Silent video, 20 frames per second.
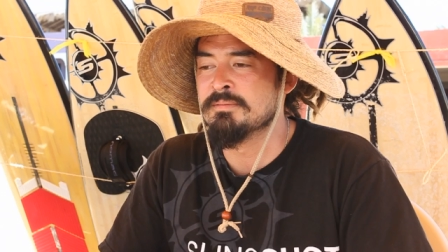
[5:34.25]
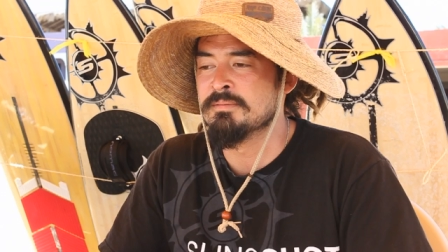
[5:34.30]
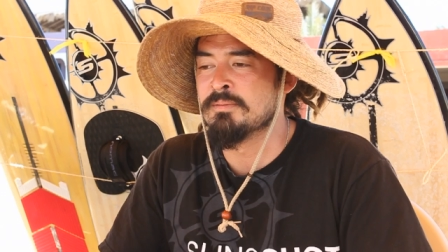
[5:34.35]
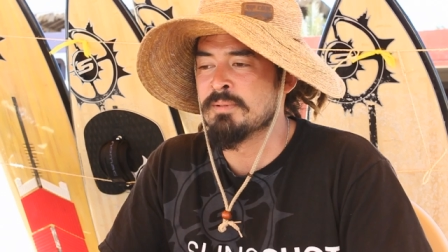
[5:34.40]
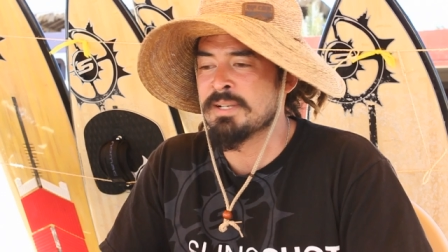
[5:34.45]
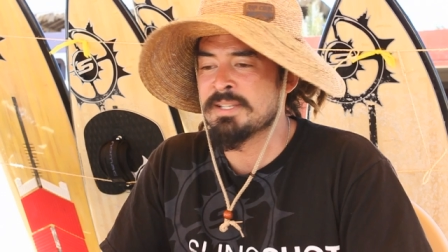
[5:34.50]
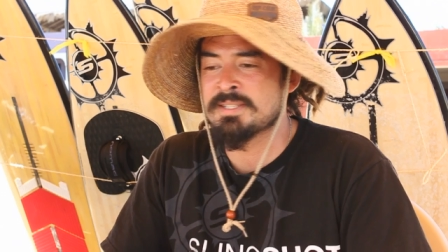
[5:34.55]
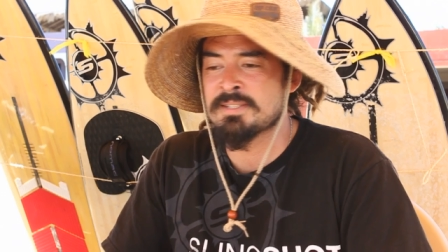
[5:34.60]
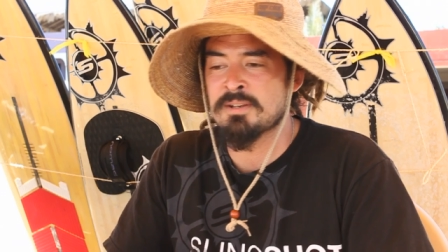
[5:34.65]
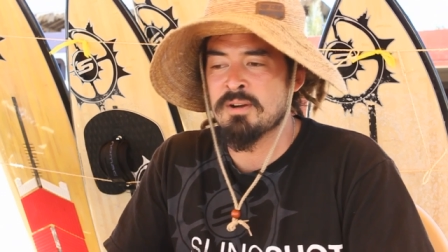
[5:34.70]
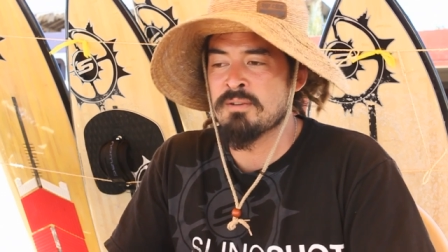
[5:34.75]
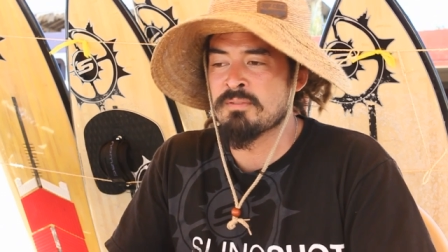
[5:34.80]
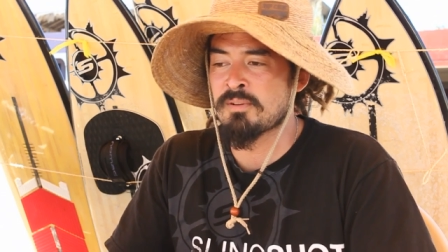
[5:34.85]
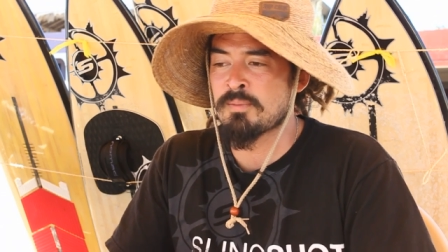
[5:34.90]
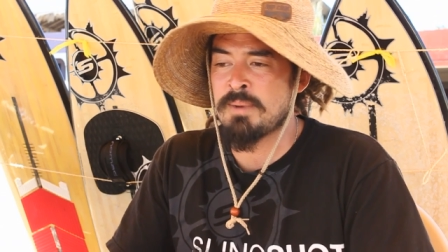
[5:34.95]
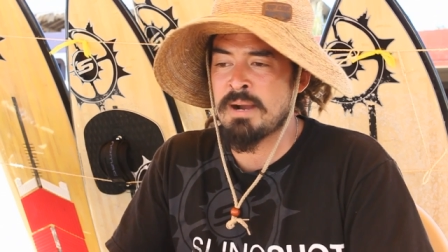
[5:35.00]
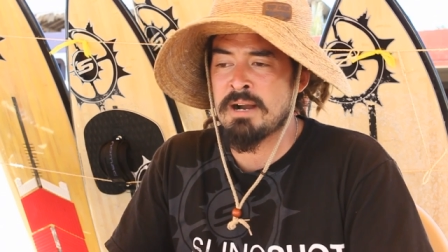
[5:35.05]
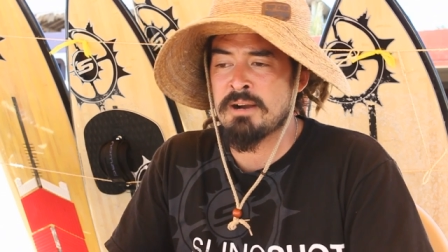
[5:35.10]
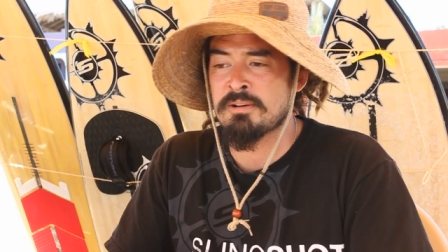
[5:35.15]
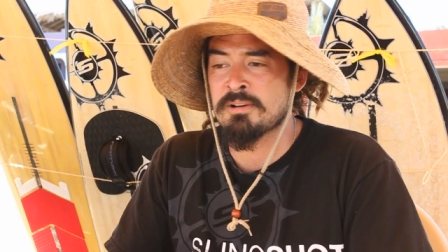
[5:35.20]
when it's
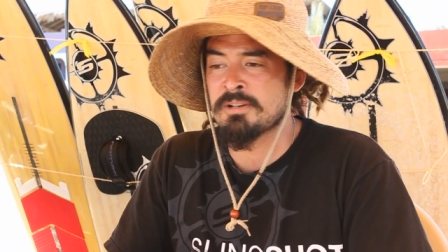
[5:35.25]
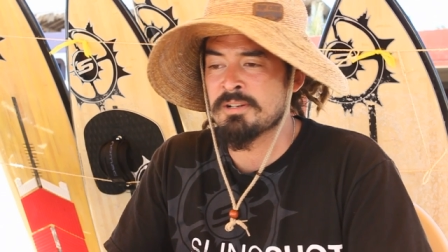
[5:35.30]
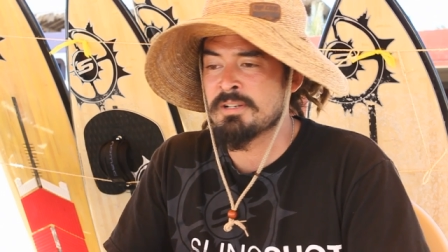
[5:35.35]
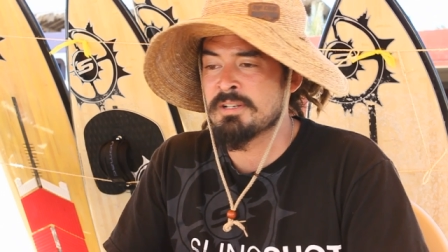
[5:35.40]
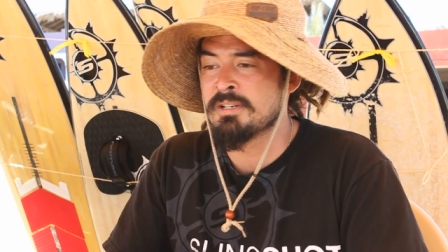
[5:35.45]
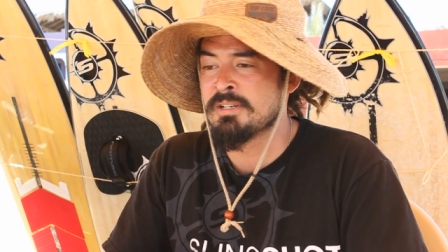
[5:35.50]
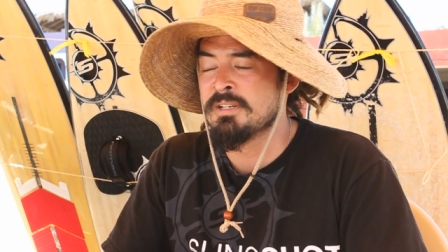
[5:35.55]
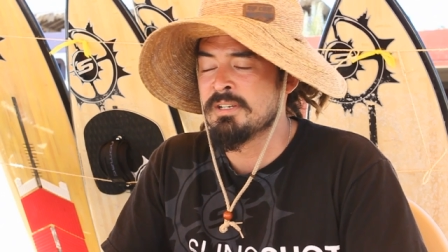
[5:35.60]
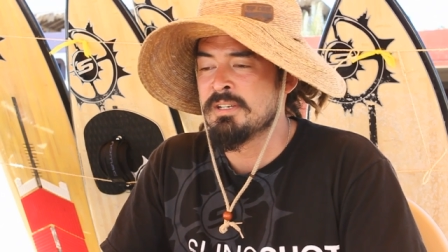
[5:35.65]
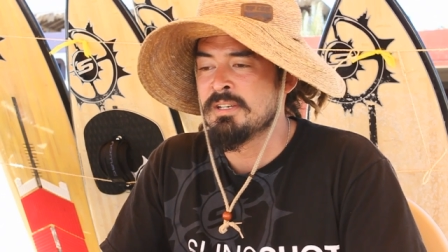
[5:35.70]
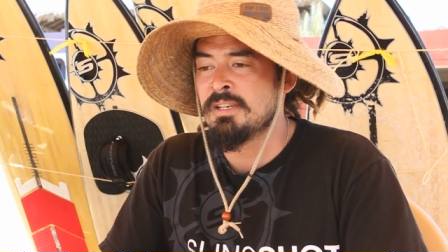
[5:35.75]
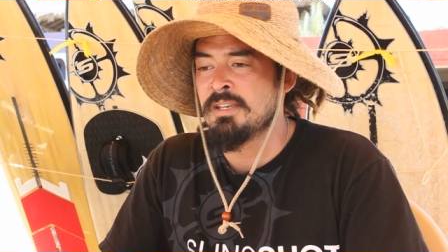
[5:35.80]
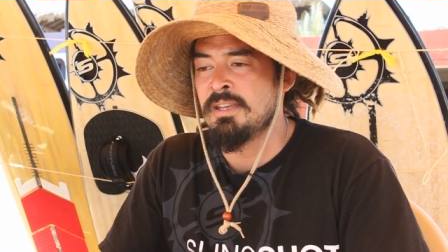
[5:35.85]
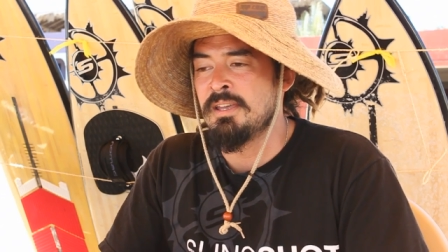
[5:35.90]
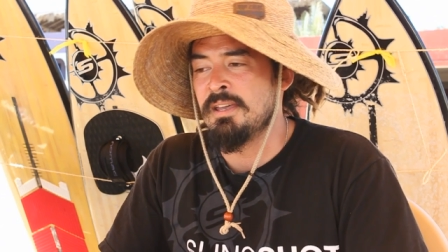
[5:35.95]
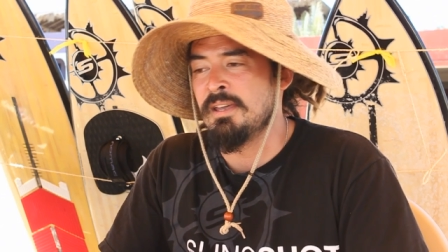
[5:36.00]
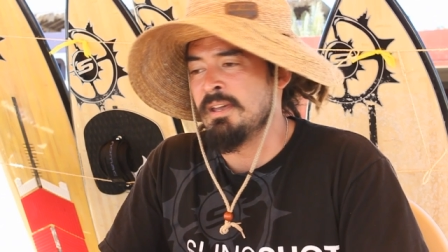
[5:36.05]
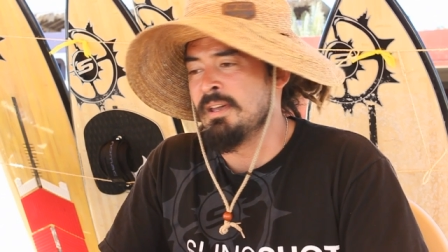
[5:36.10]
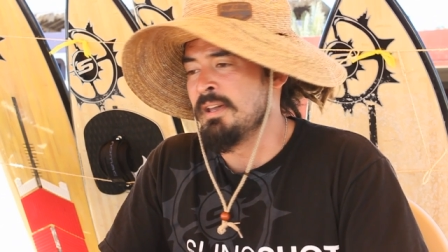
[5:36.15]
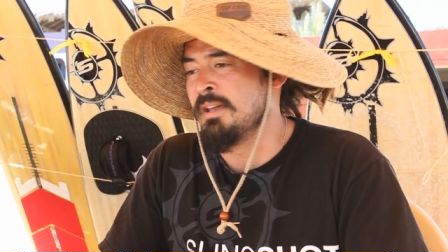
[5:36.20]
overpowered,
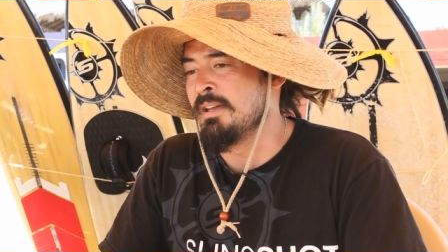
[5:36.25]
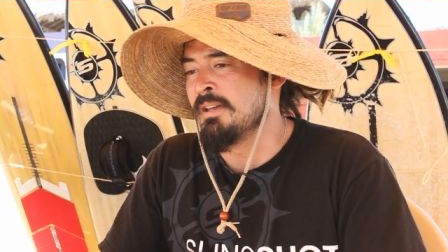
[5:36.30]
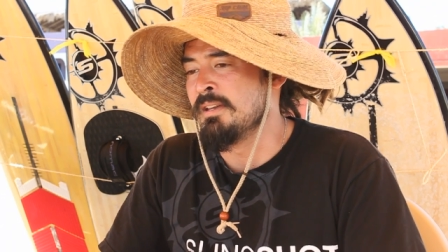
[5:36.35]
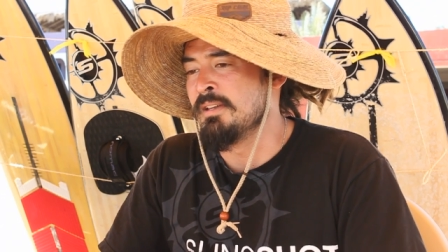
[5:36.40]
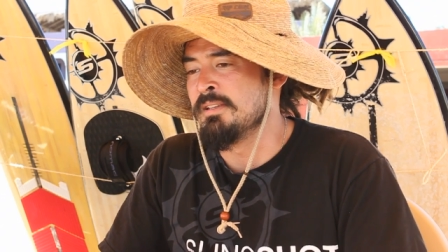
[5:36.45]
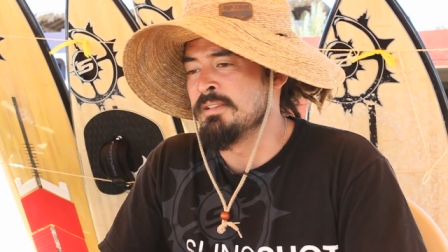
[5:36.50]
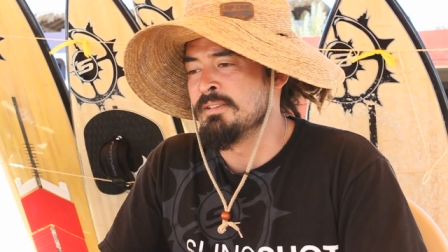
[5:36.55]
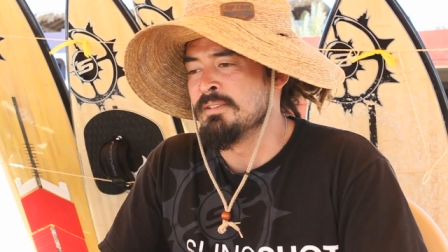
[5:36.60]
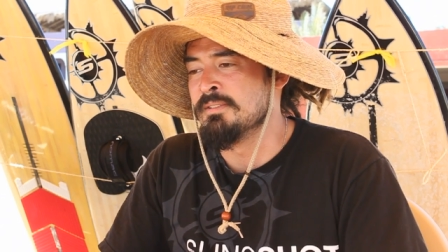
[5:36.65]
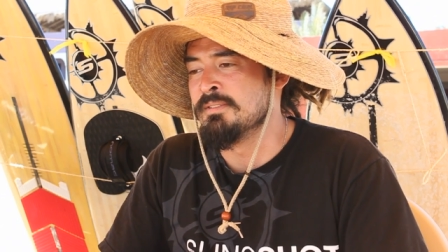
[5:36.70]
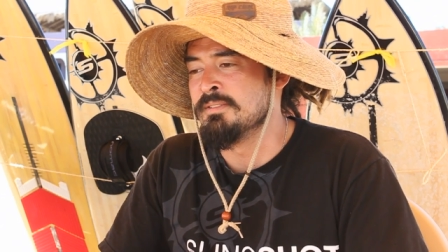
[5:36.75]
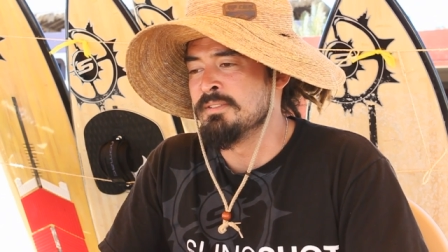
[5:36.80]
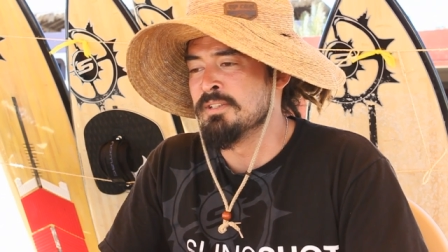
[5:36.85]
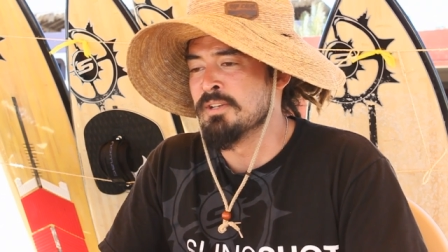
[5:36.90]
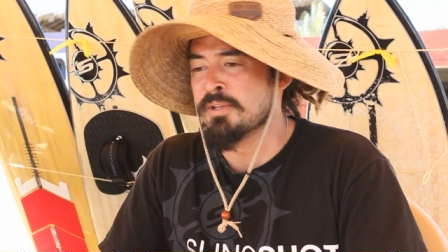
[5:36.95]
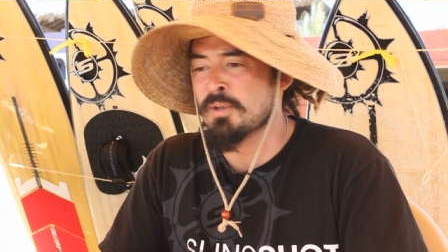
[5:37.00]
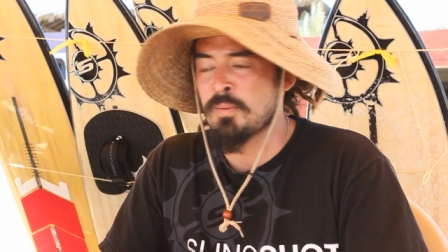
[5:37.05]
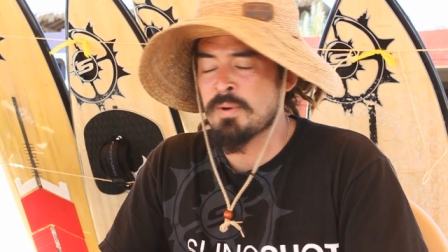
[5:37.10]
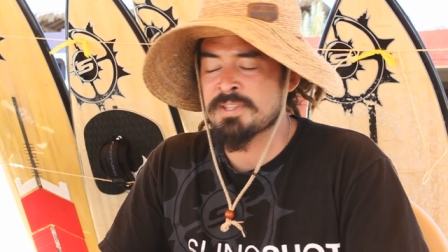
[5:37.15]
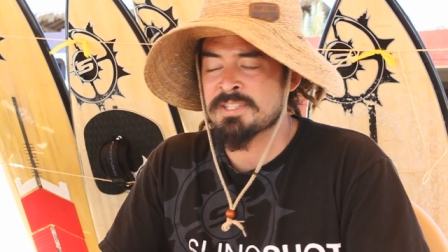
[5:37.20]
and you know,
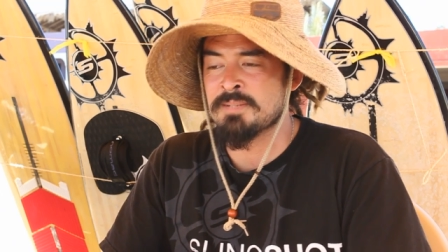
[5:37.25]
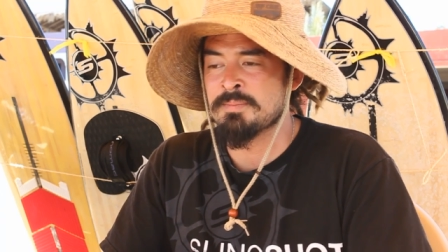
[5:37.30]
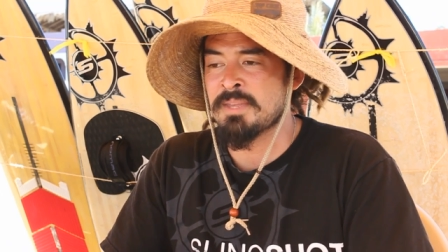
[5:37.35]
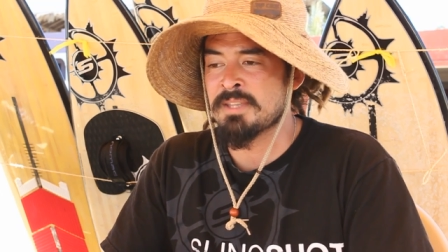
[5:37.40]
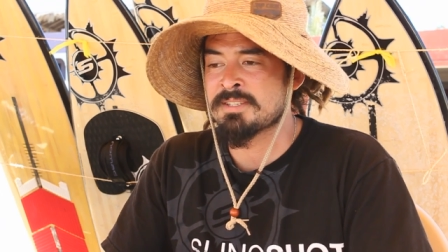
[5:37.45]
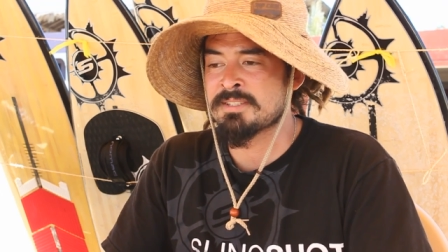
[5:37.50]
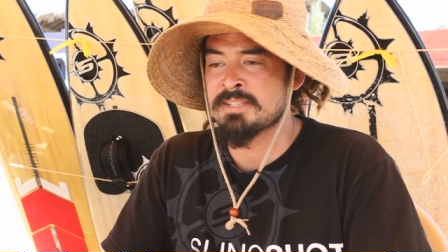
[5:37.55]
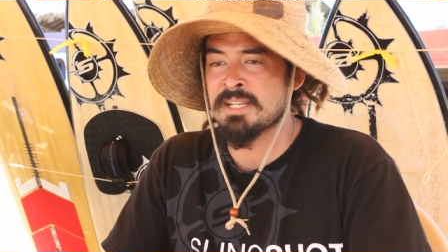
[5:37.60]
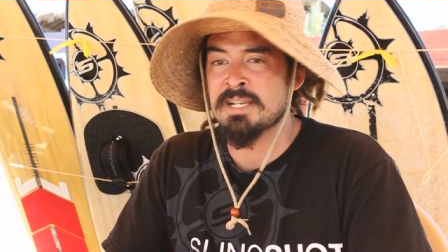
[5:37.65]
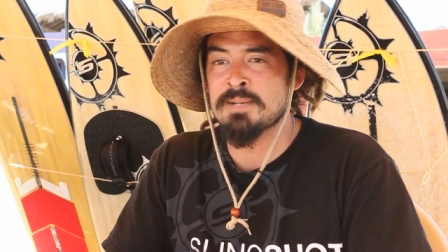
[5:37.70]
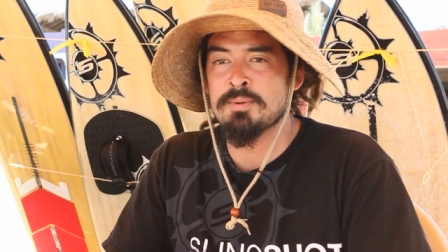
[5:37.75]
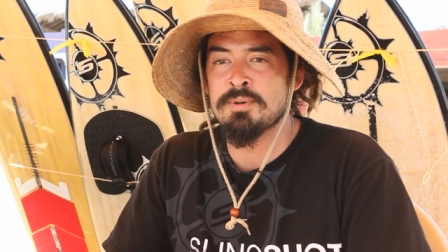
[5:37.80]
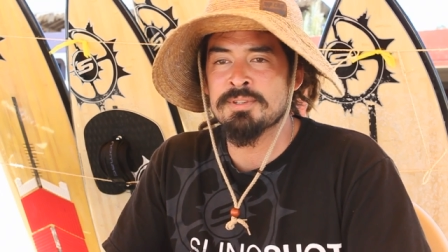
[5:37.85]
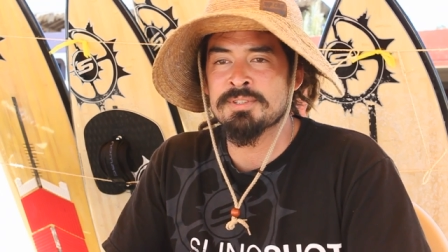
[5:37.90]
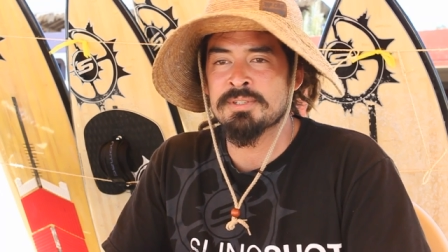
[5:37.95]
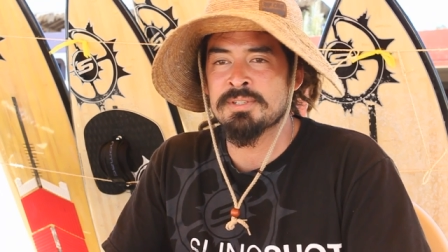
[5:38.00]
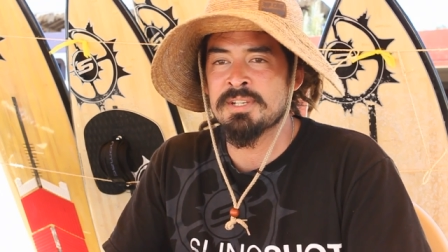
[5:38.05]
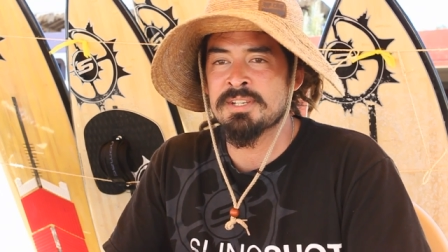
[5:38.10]
you want something that's stable so